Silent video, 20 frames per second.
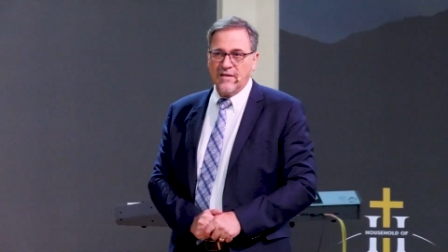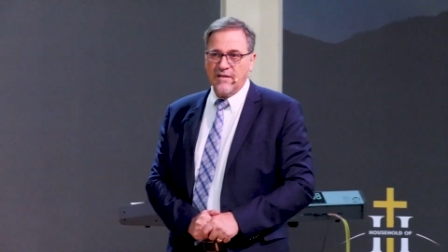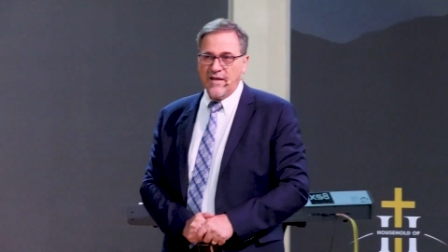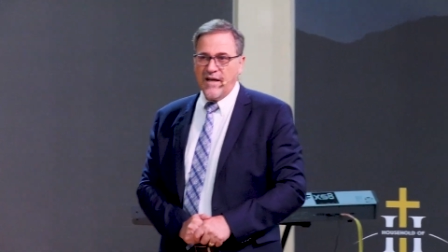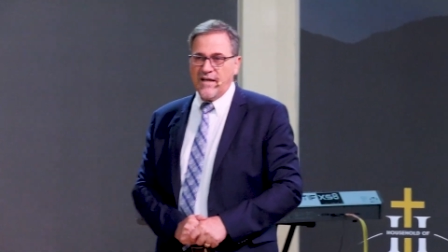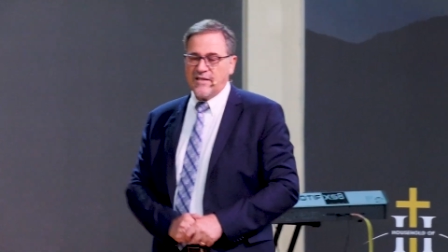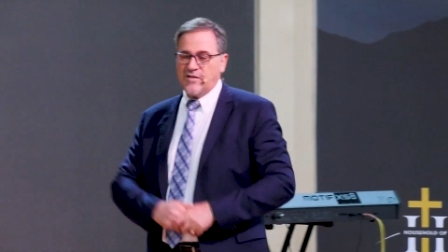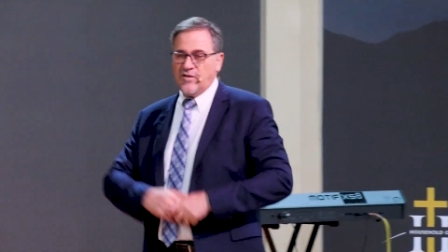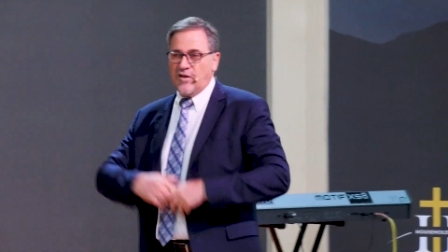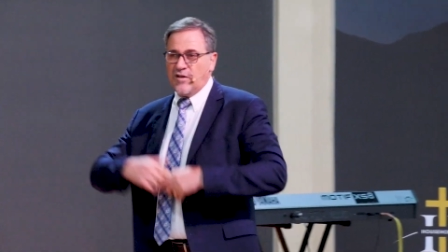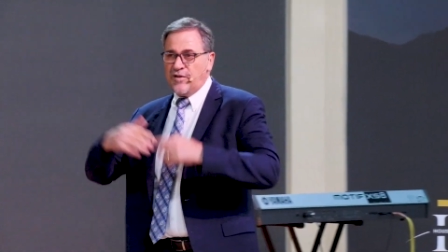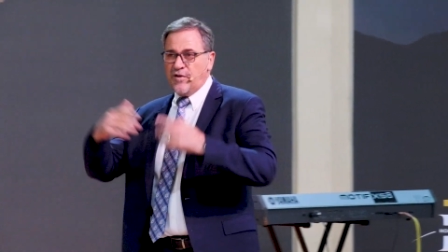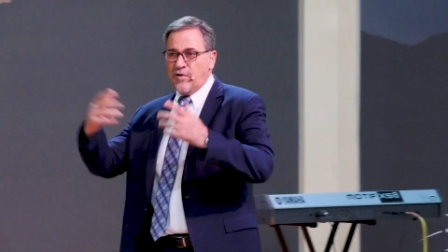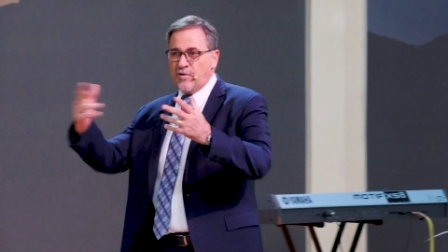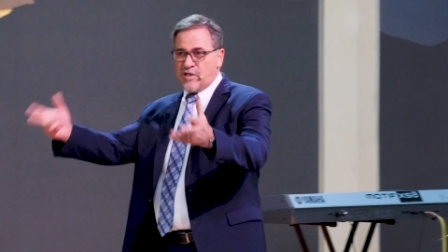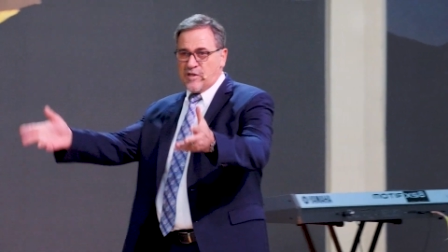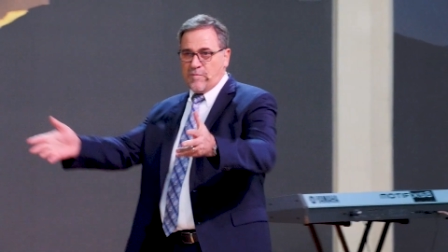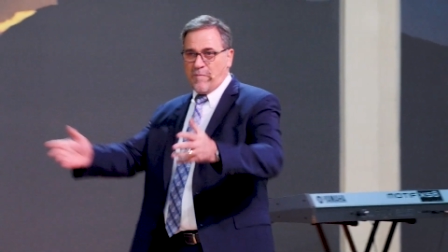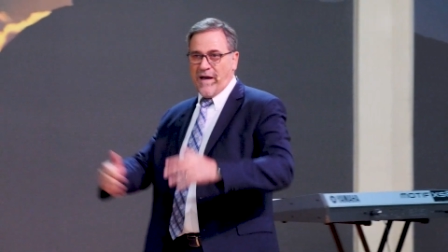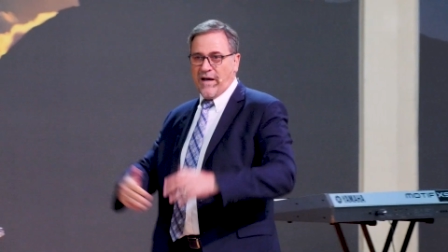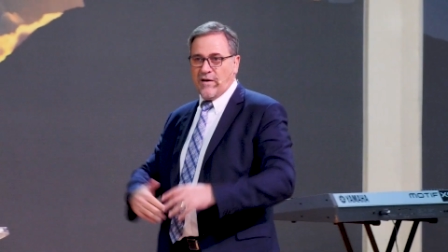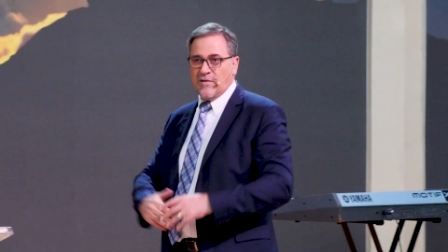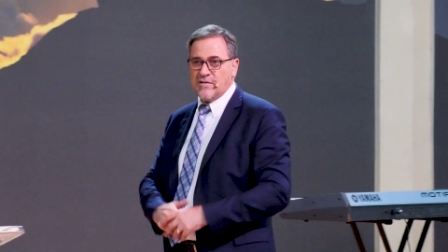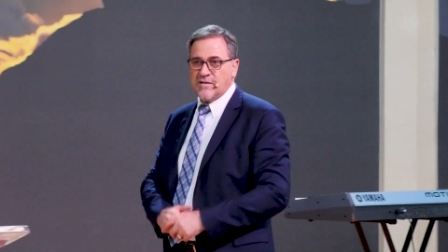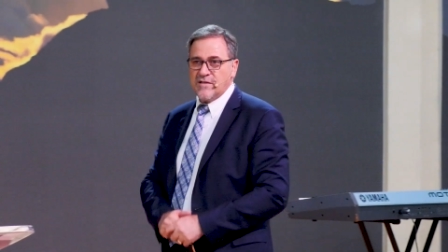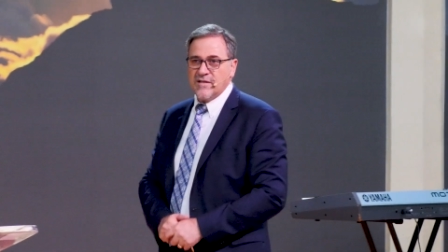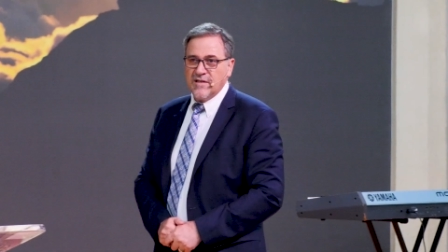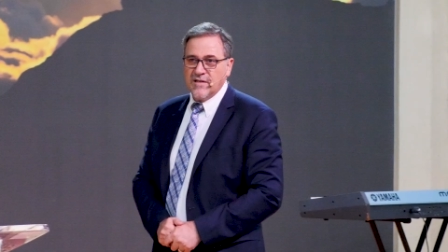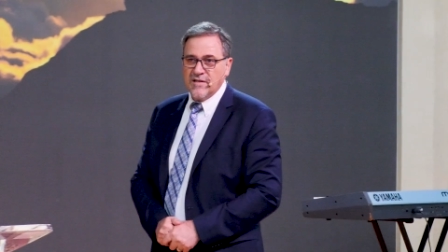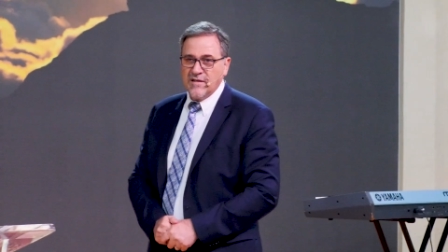it's not your
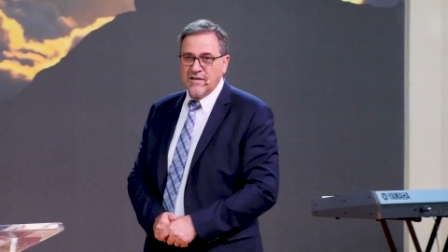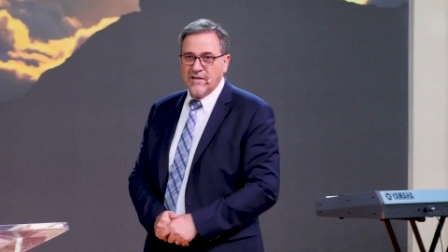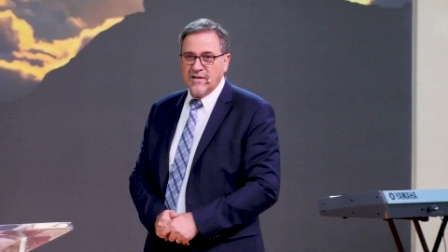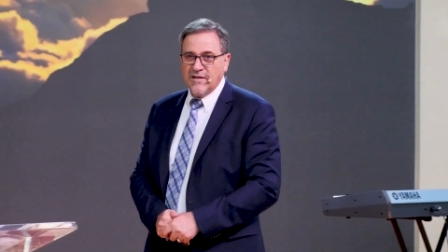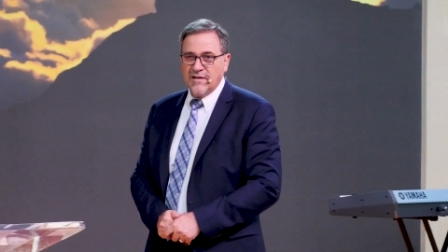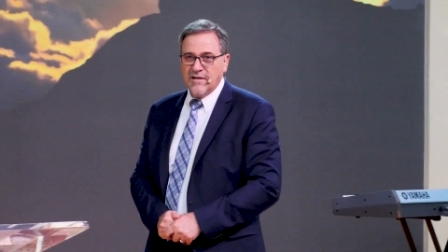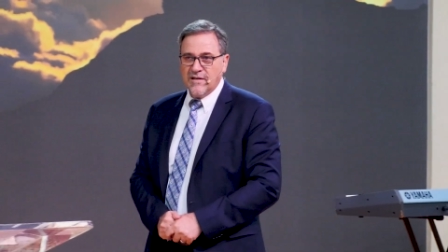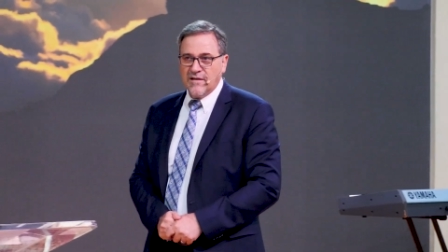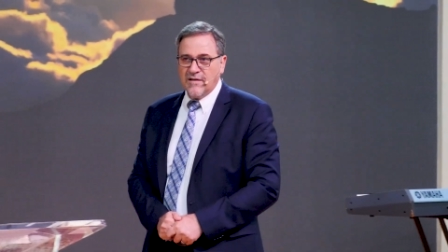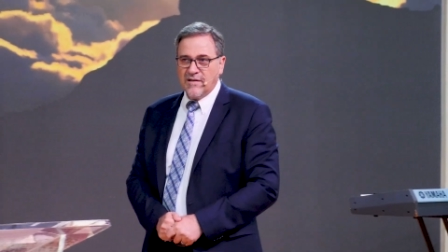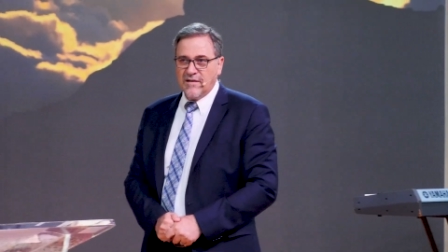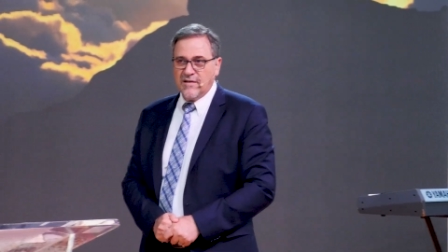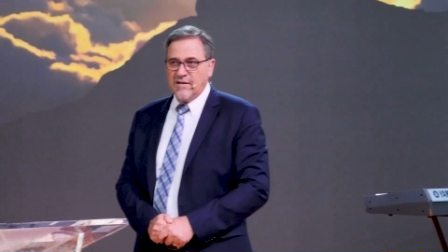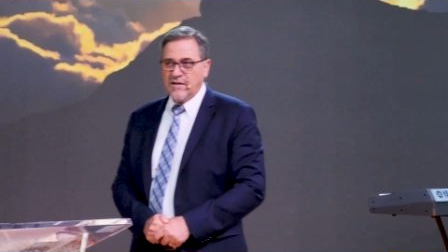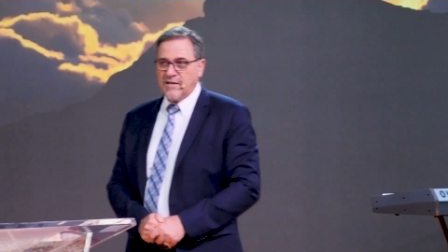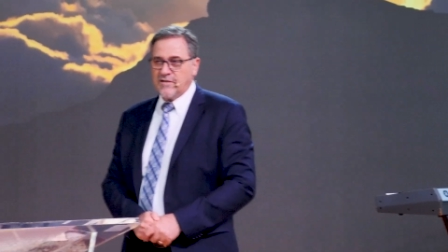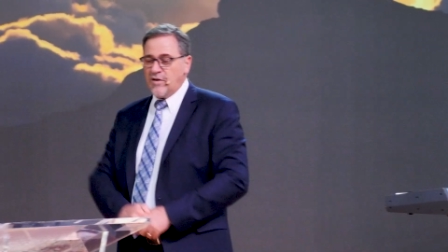spouse, it's